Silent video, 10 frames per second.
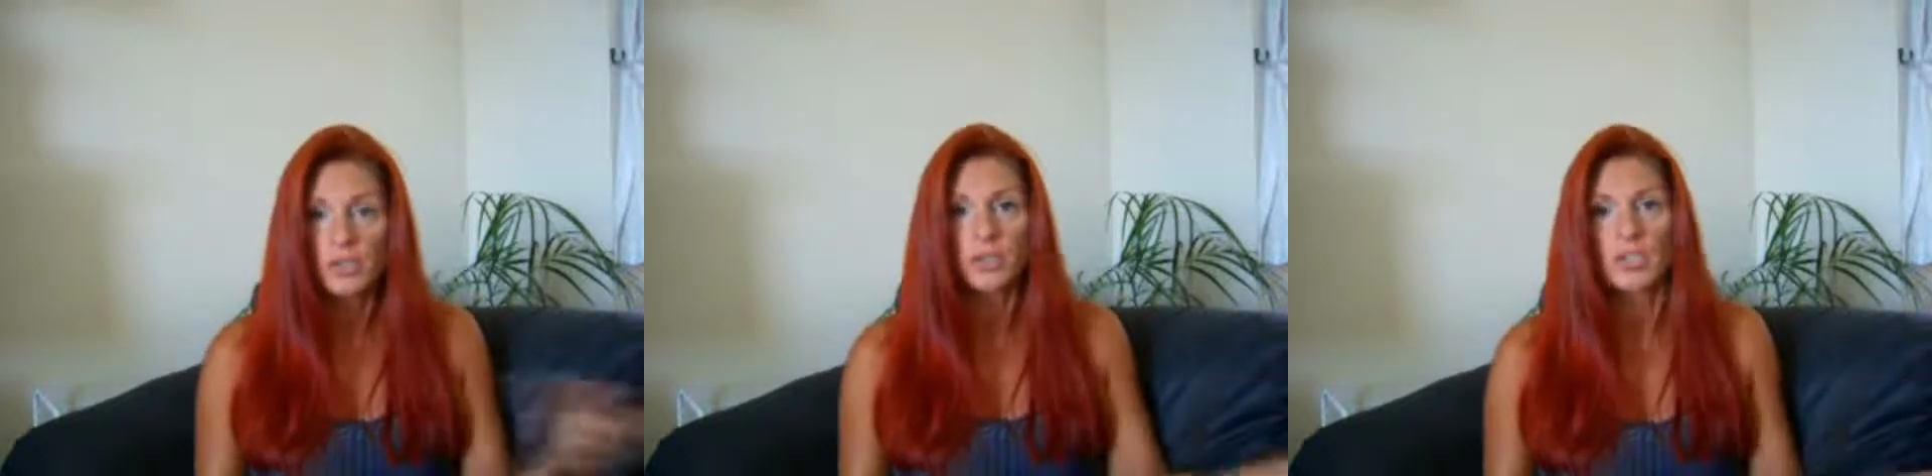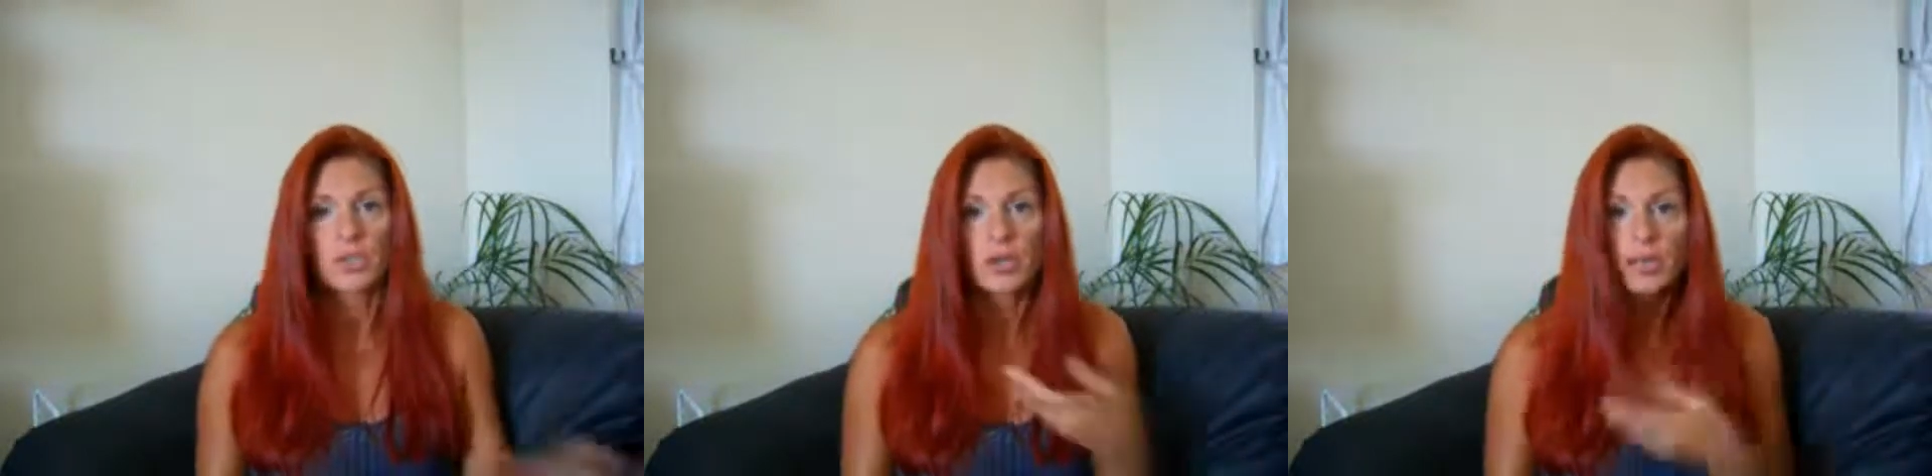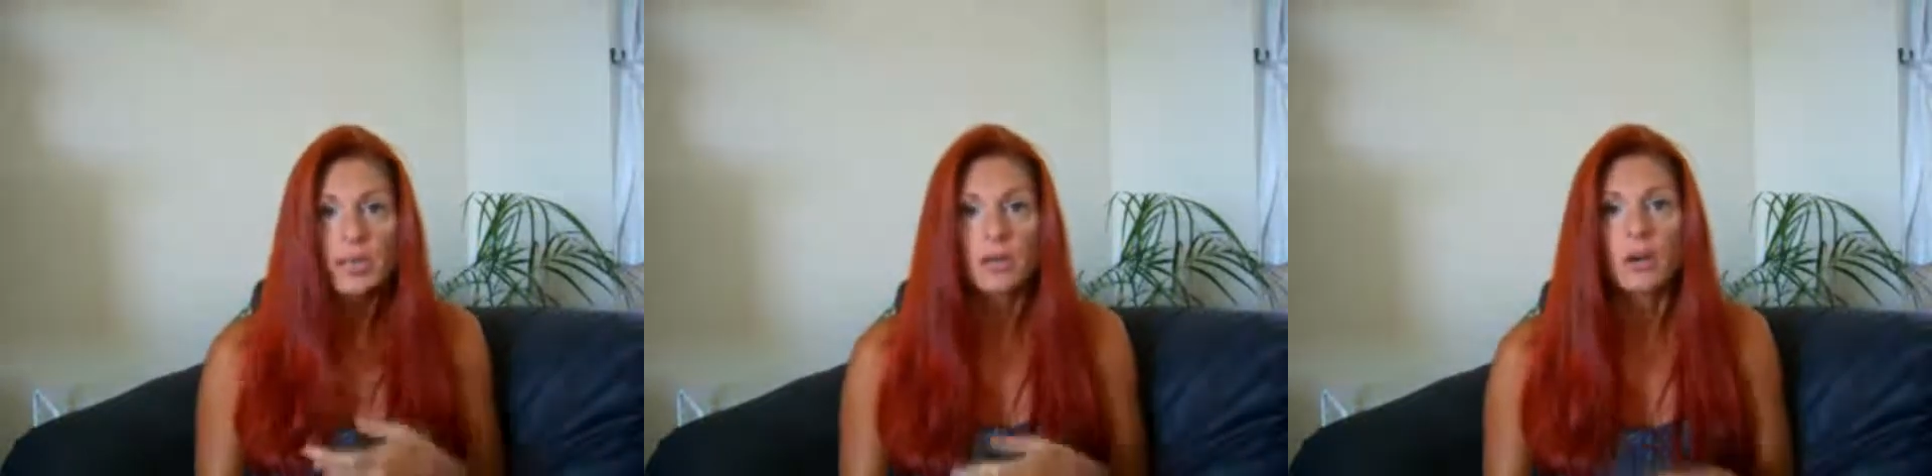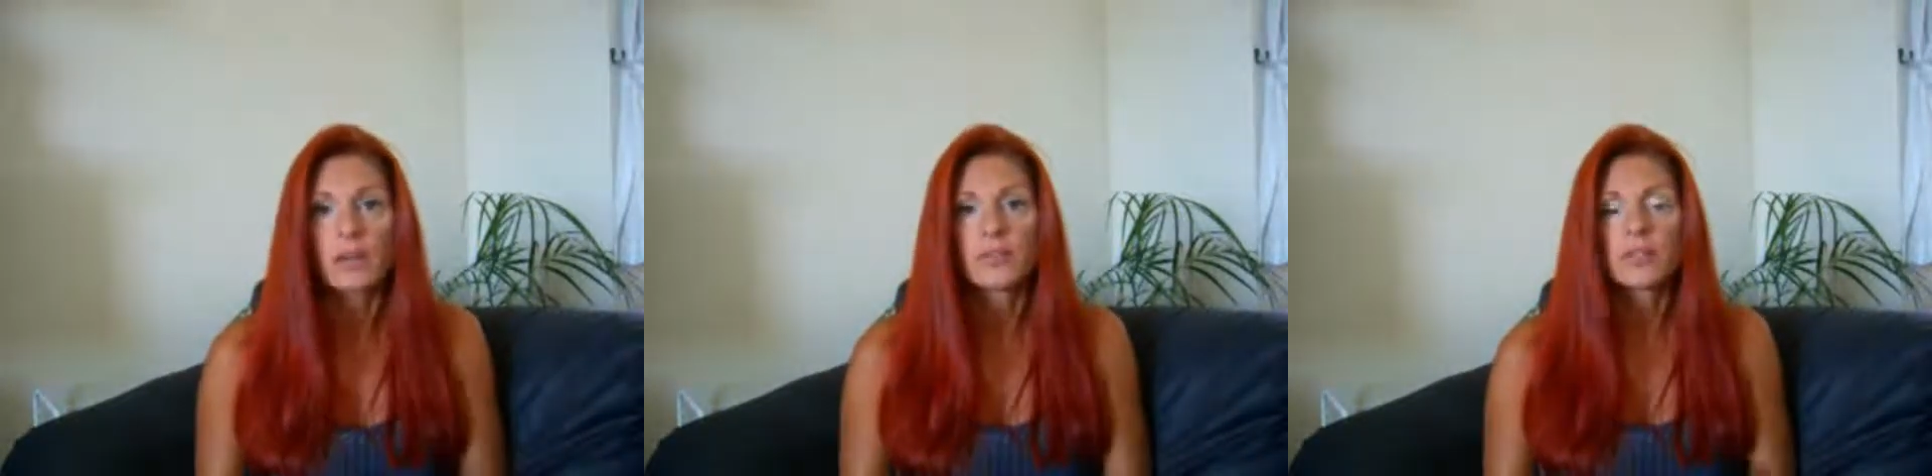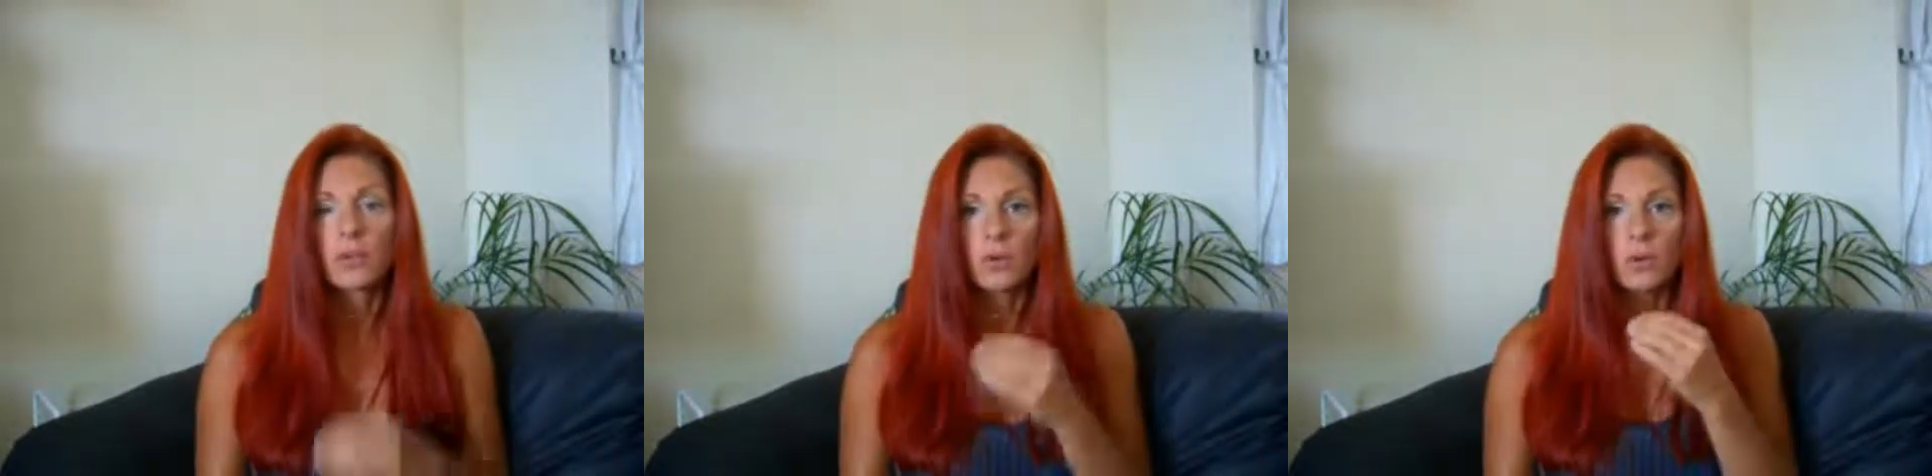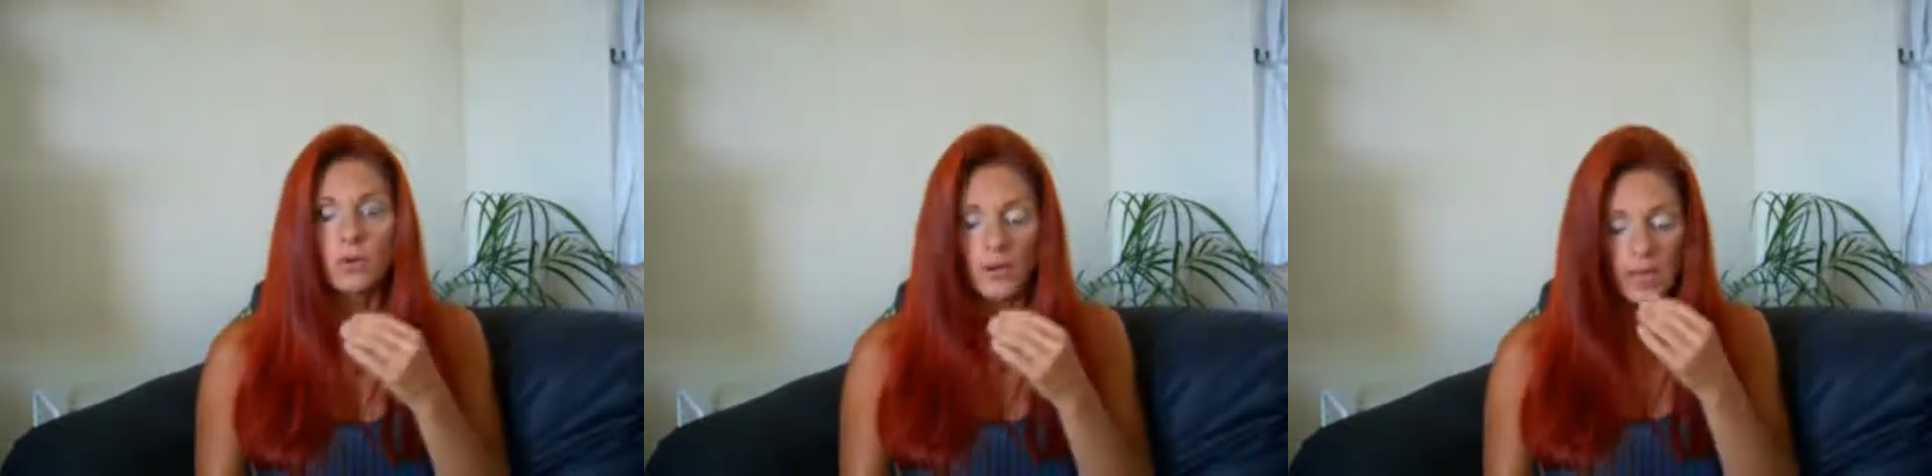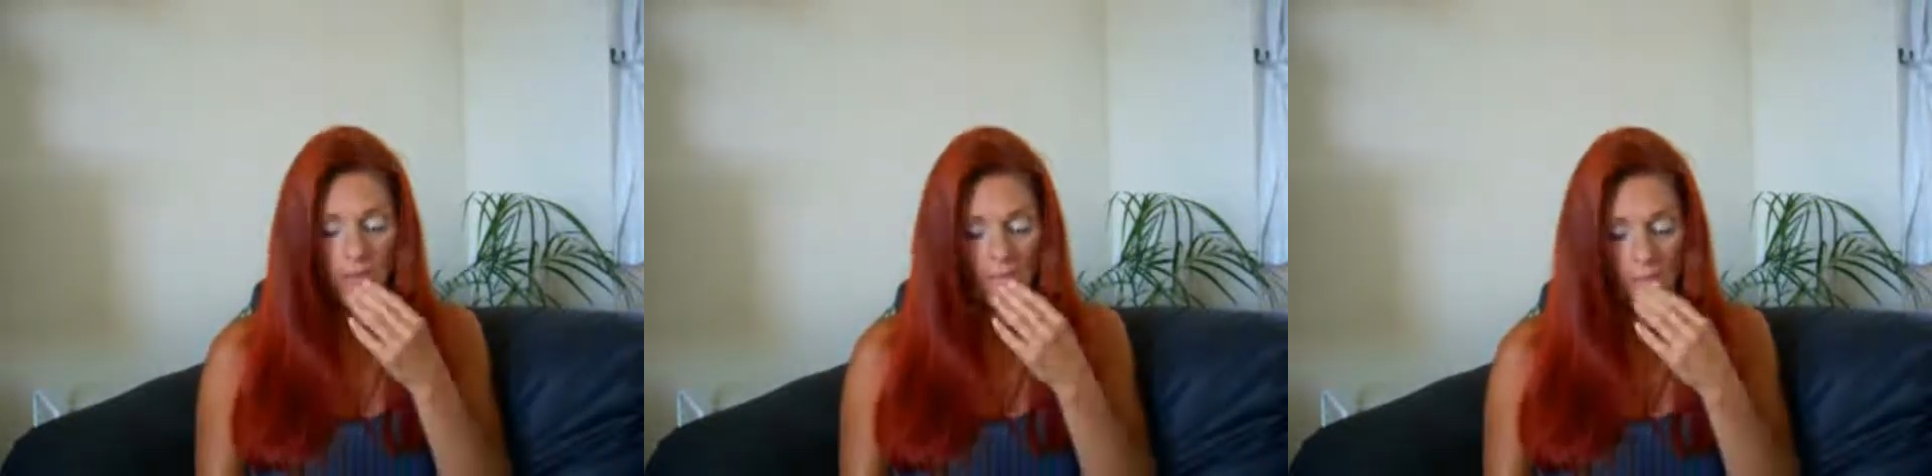you can just turn the heat on if it's cold, right?